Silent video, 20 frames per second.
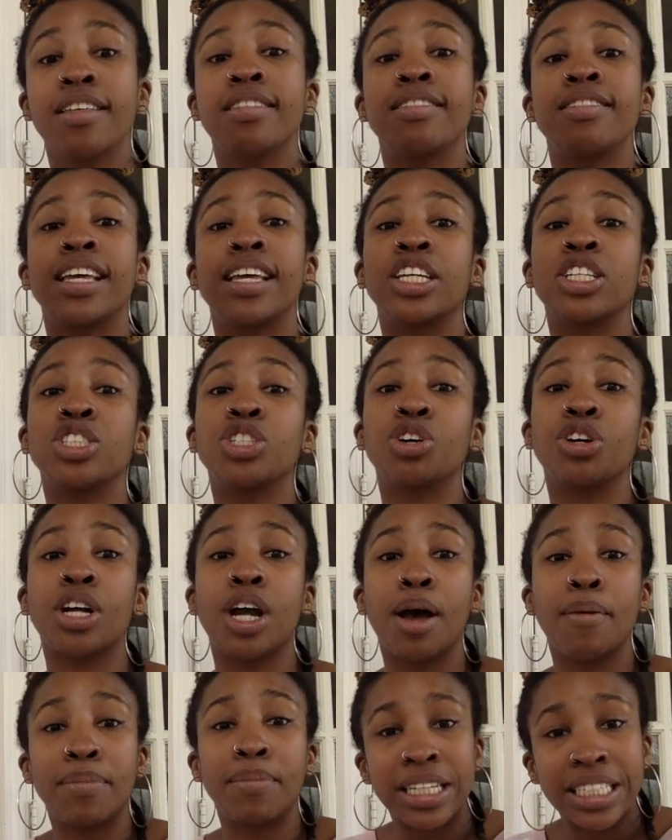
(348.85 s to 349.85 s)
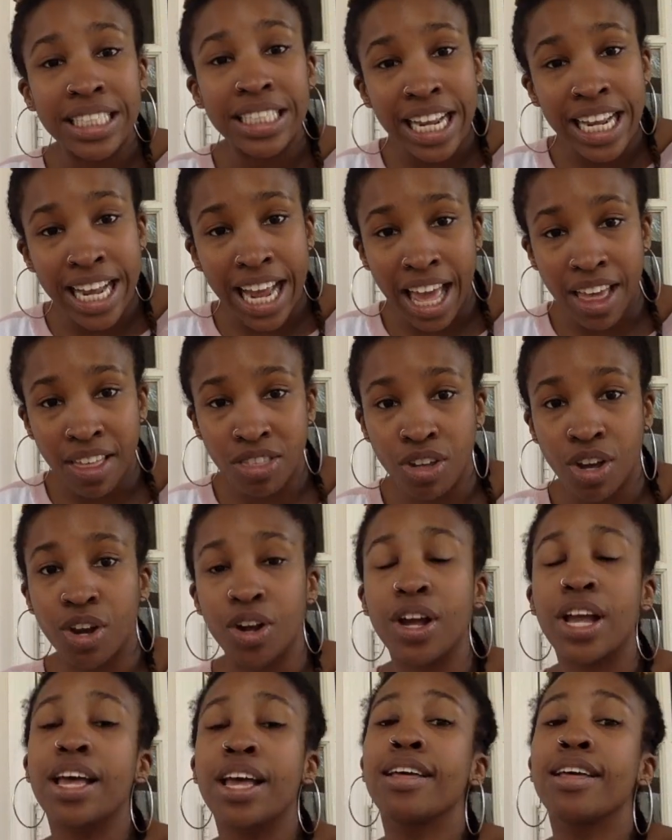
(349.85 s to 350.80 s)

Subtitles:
Things are coming together.